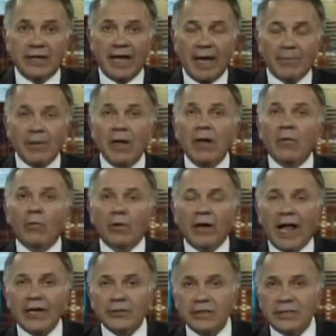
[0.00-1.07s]
it happen. We're
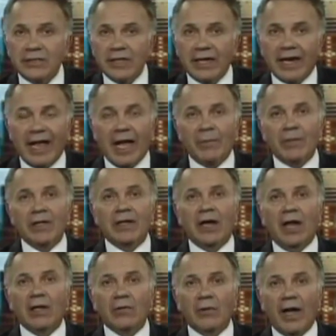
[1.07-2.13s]
actually seeing it happen in
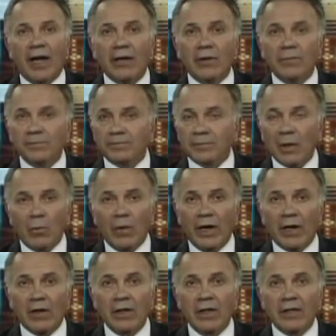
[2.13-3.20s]
Colorado,
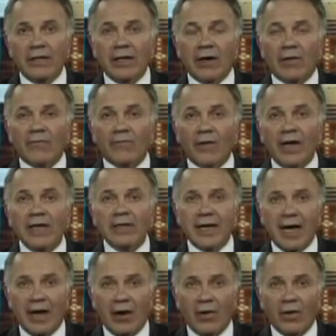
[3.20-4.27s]
where they are afraid
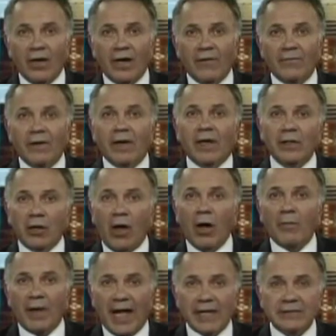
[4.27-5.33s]
now of a law
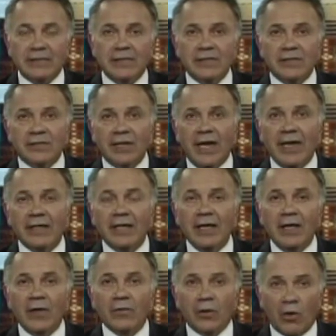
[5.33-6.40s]
passed in the state.
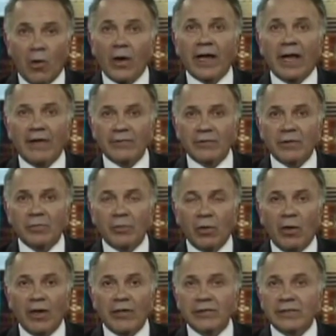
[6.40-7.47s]
They're going after
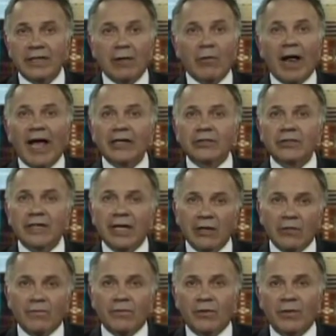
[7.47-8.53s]
employers, and they were actually
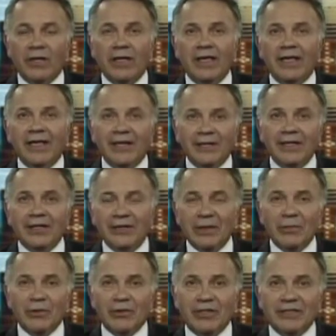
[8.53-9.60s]
interviewing illegal
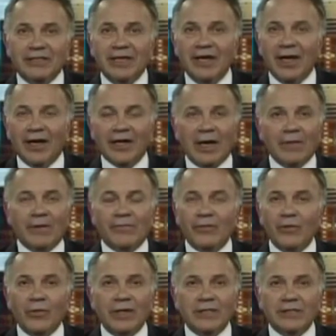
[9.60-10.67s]
immigrants a
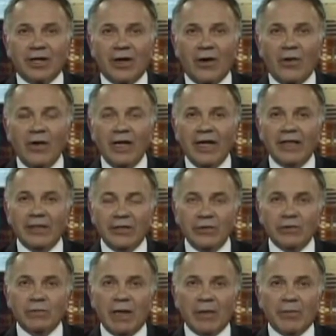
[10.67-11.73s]
few weeks ago in the
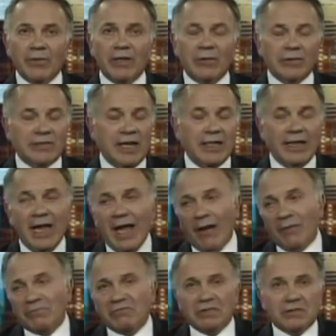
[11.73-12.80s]
newspaper, and they were saying,
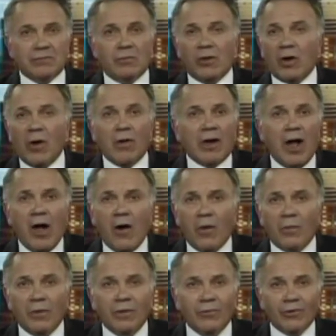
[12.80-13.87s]
yeah, we're going
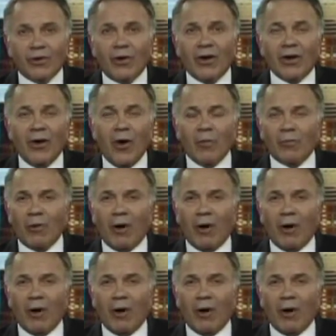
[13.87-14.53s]
home. We're going home.